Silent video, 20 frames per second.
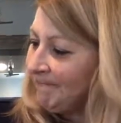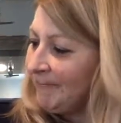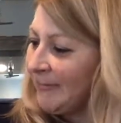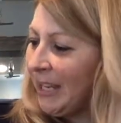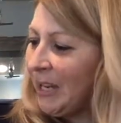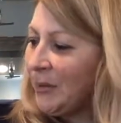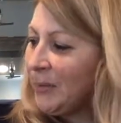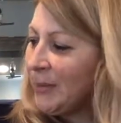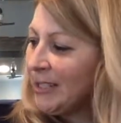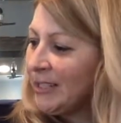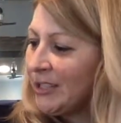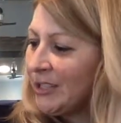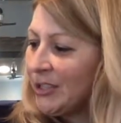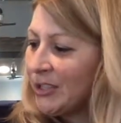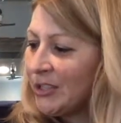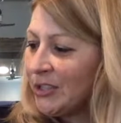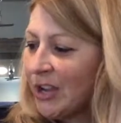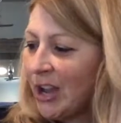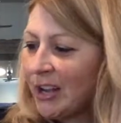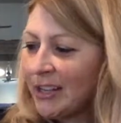anyways,
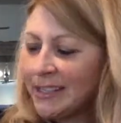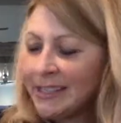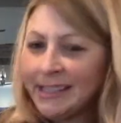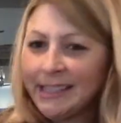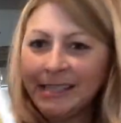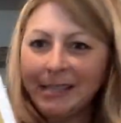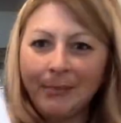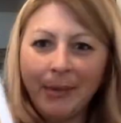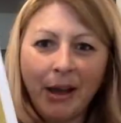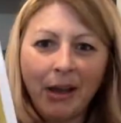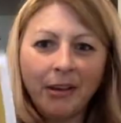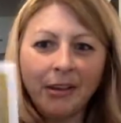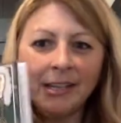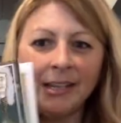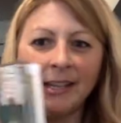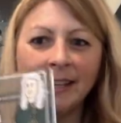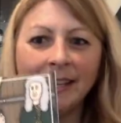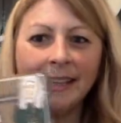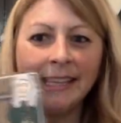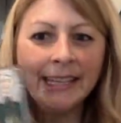it's about
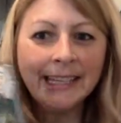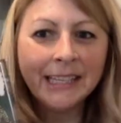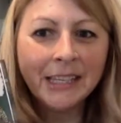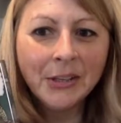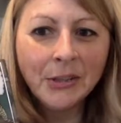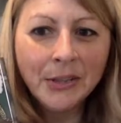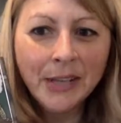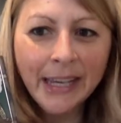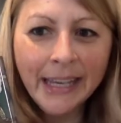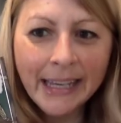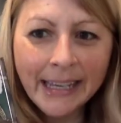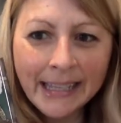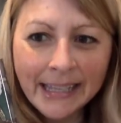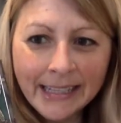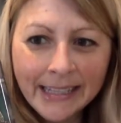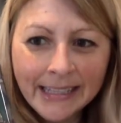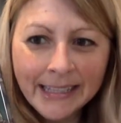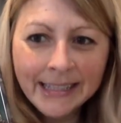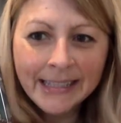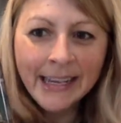these little
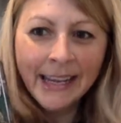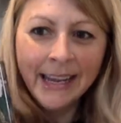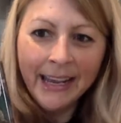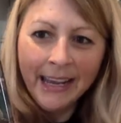kids